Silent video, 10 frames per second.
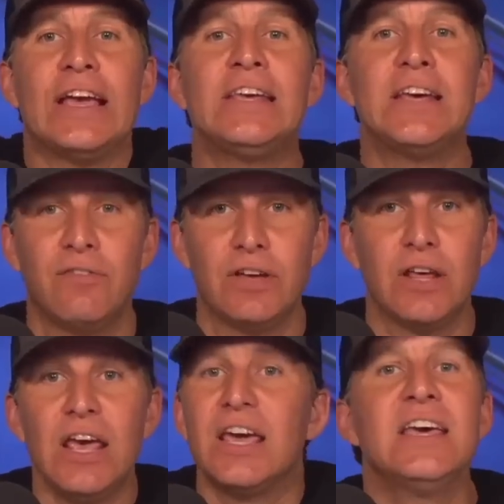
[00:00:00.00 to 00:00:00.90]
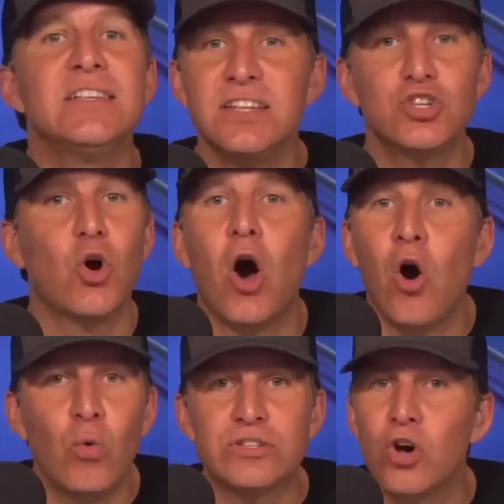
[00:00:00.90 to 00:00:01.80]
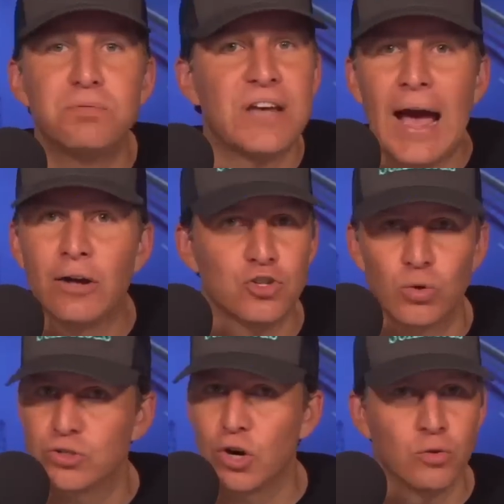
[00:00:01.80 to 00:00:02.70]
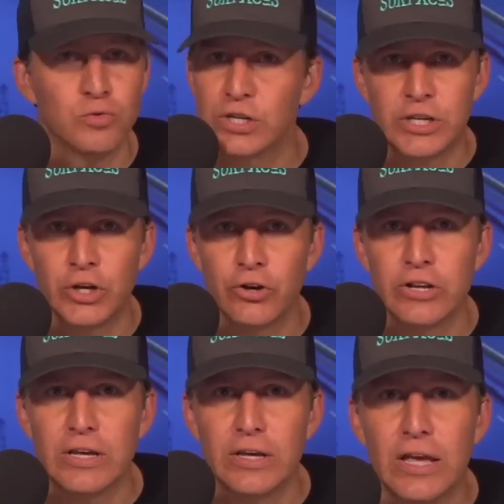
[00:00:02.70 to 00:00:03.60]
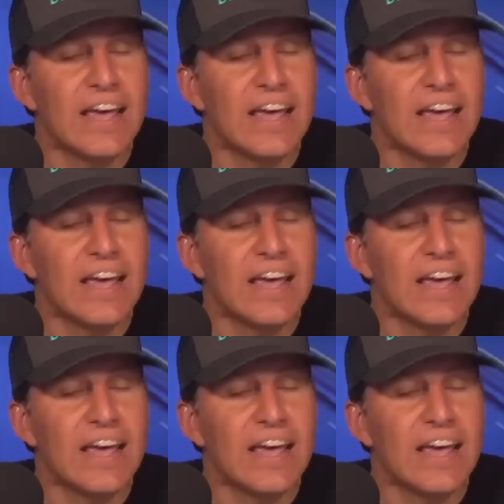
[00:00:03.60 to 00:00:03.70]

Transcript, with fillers: any of it isn't to always hope to outsource our own security.